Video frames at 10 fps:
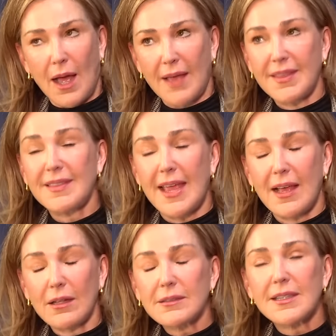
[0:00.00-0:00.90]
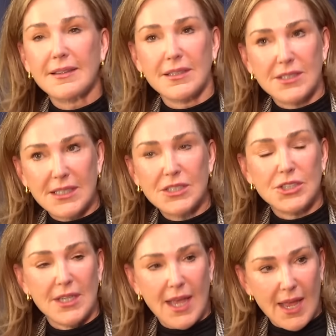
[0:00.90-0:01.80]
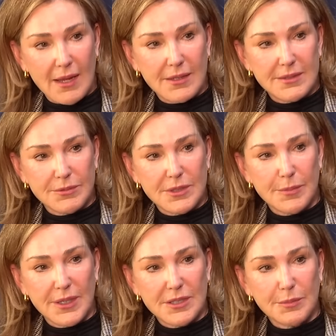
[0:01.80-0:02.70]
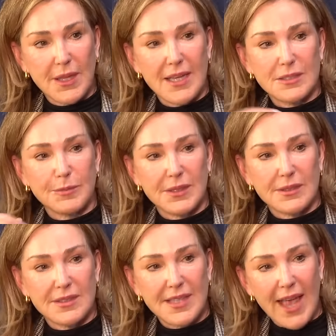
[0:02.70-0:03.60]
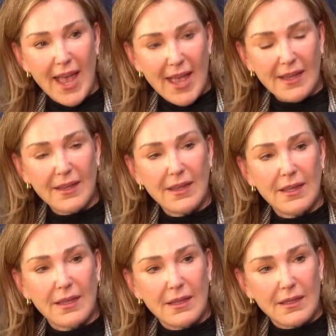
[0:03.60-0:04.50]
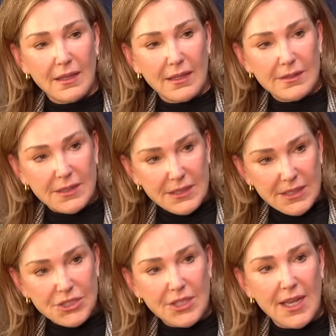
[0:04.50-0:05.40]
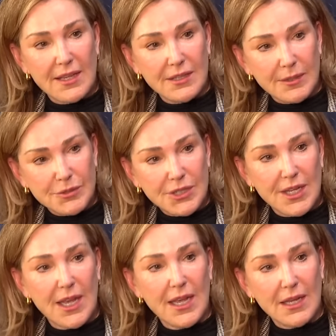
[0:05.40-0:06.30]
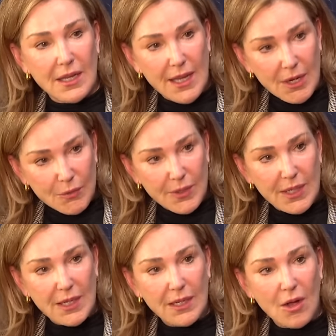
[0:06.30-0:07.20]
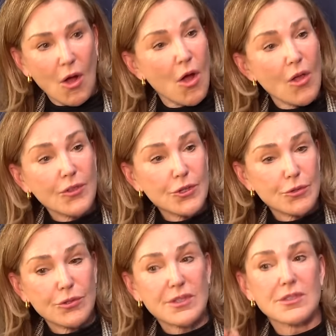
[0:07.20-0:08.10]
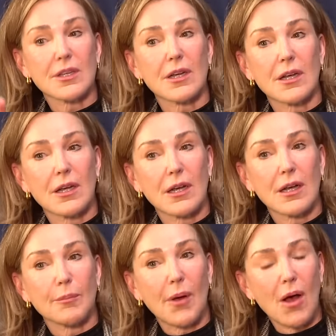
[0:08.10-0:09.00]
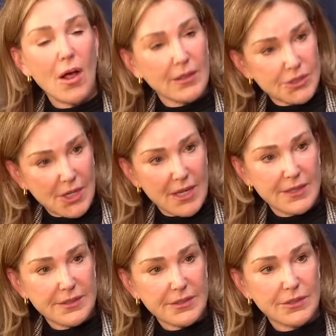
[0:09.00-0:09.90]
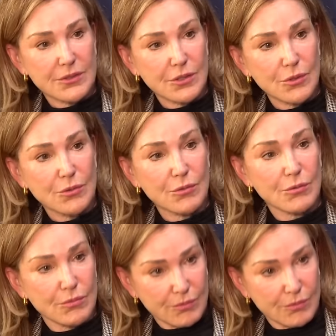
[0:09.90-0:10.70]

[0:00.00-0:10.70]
I think they held it at the DGA because it was the biggest place, but SAG, the DGA, the WGA, Equity, all the unions apologized to